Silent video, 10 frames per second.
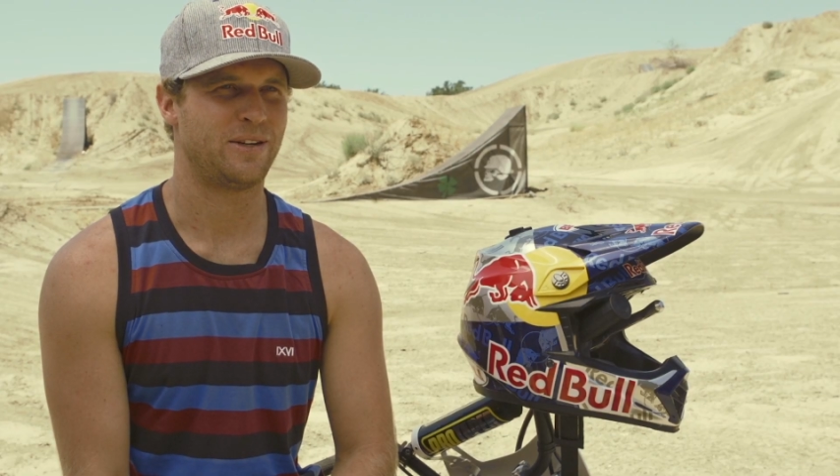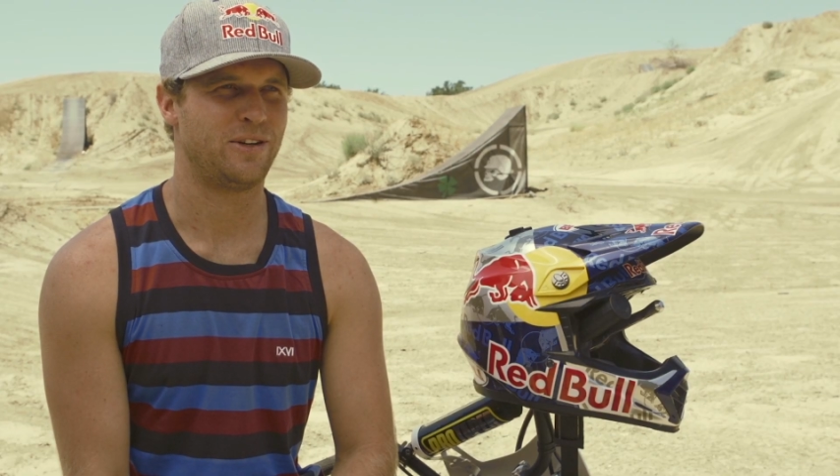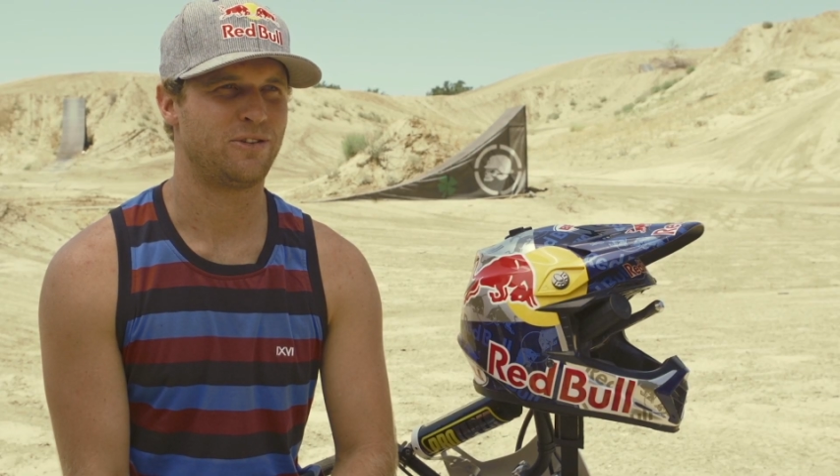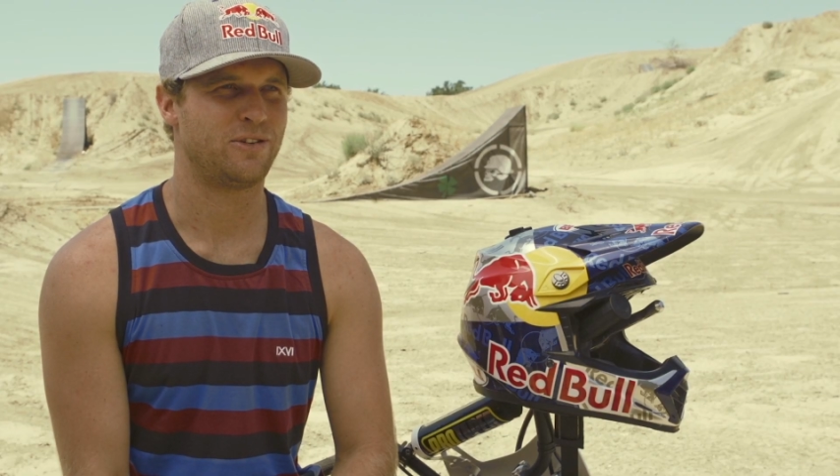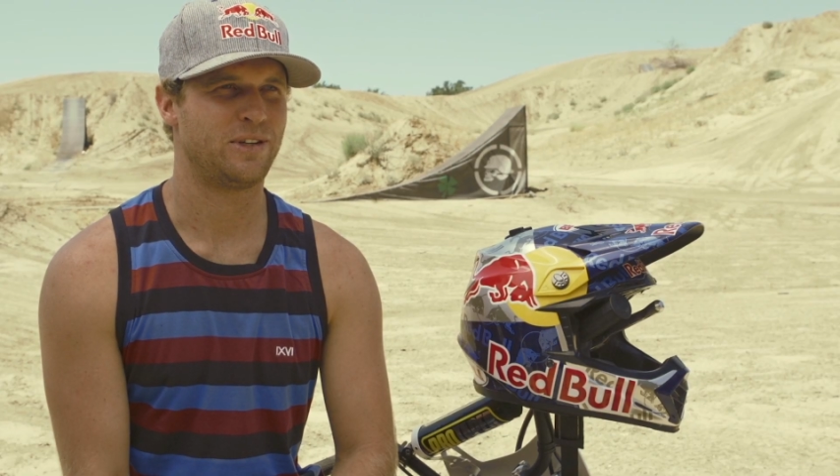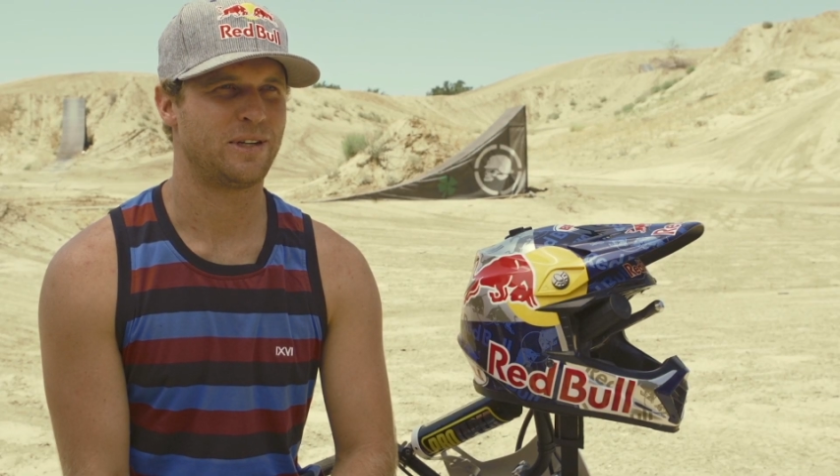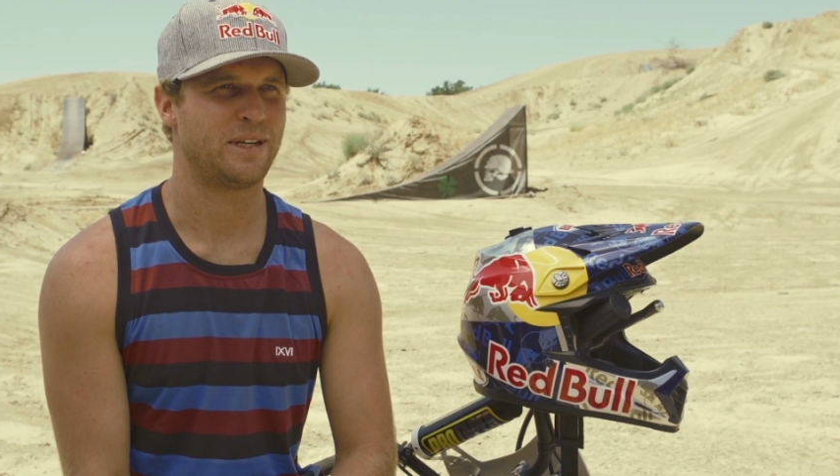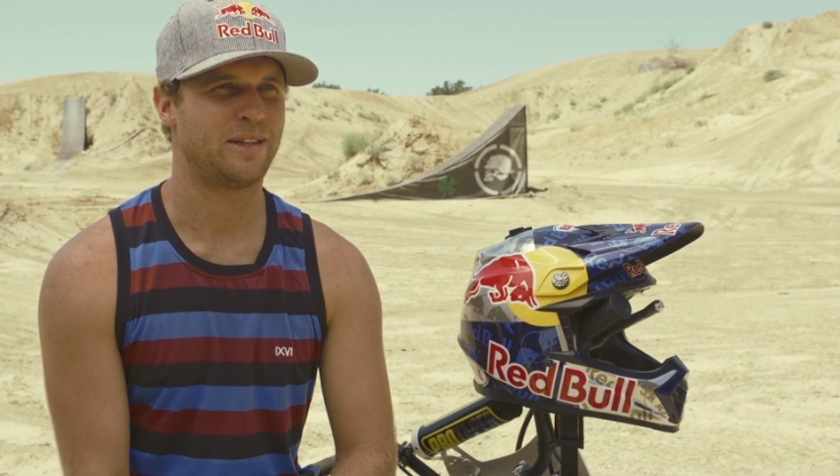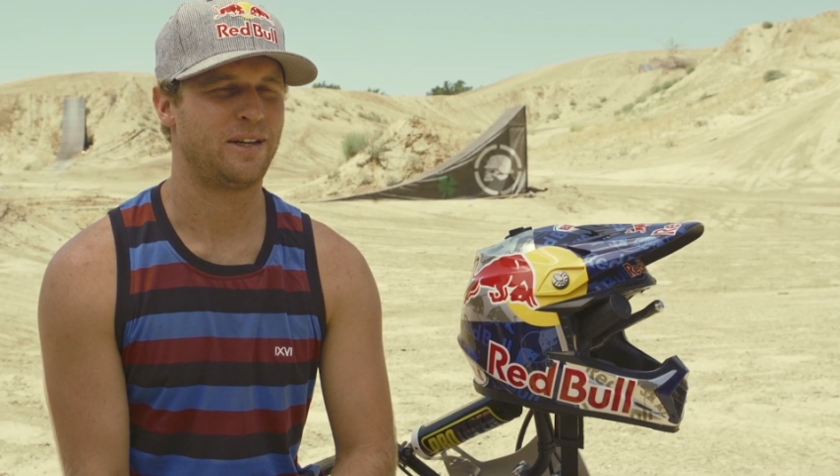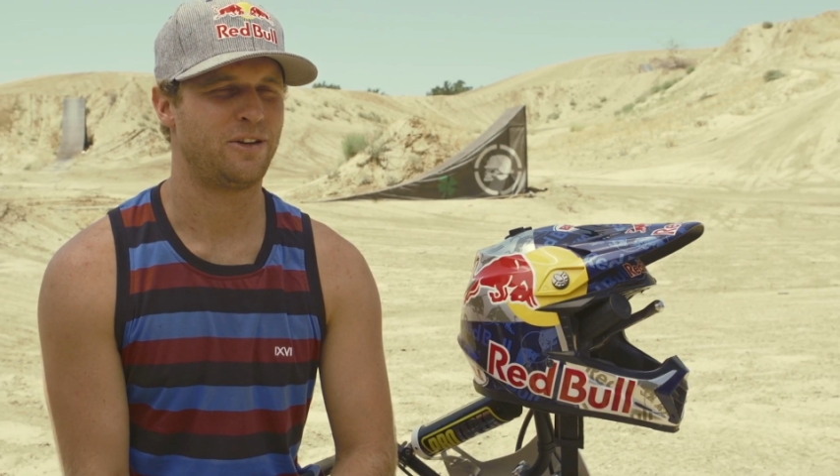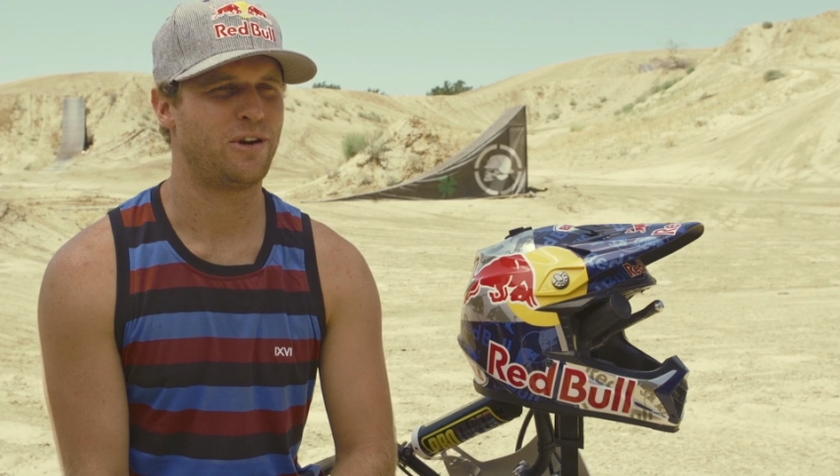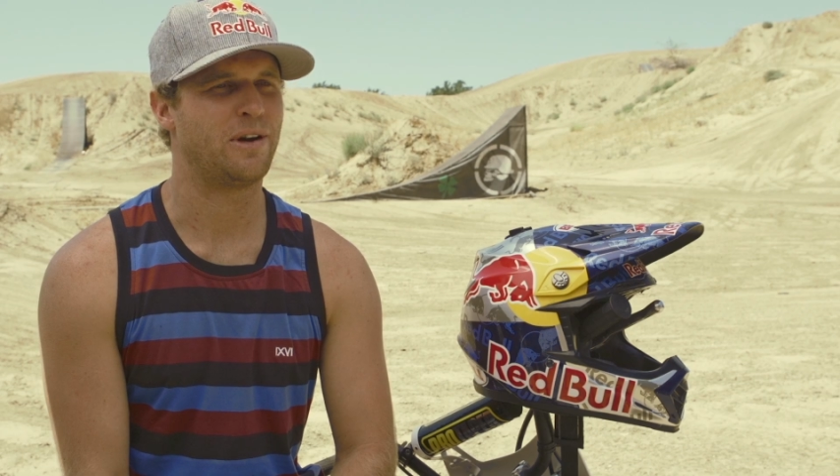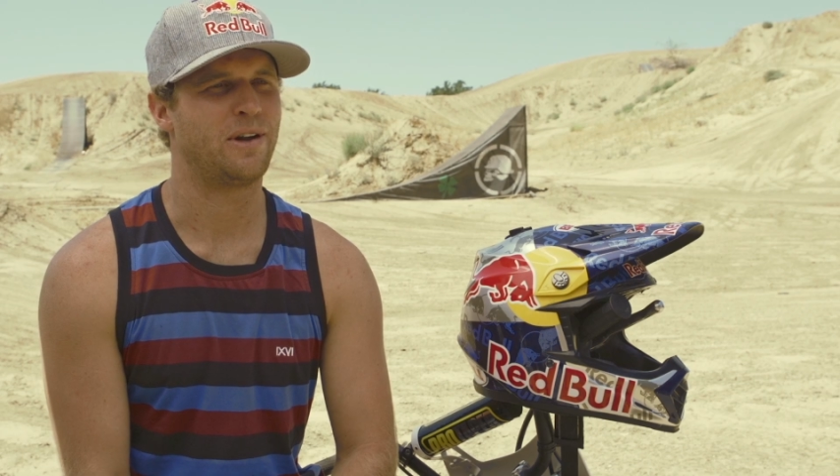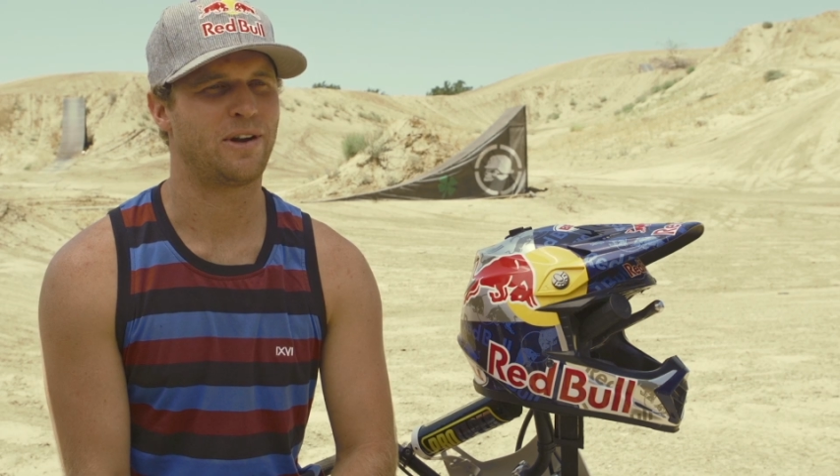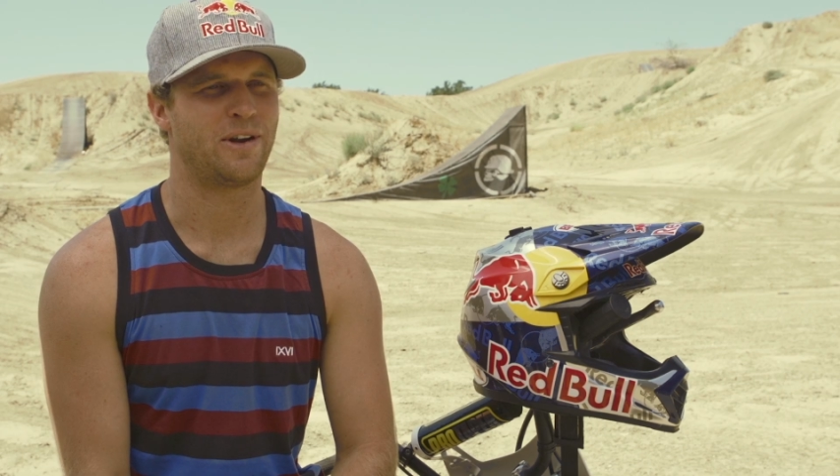I usually get the adrenaline